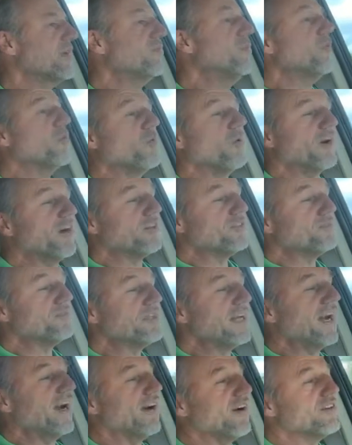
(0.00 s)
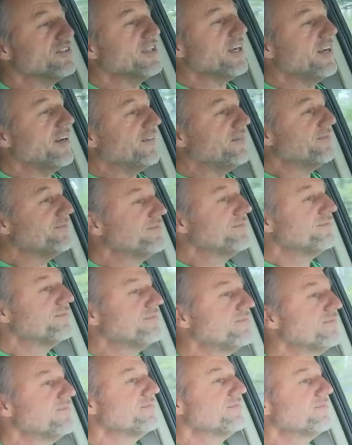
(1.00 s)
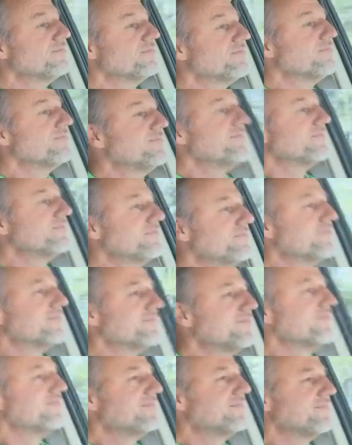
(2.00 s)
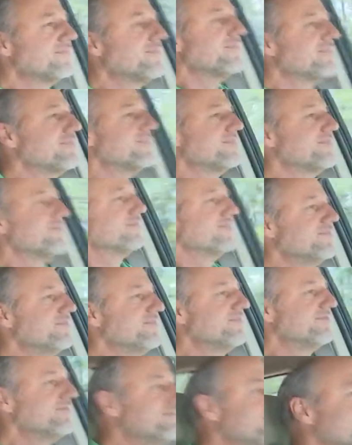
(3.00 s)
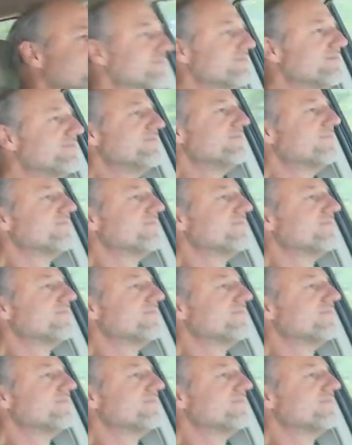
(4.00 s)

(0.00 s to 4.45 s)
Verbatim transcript: I'm going to wear some tires out. You're going to wear, wear some tires out.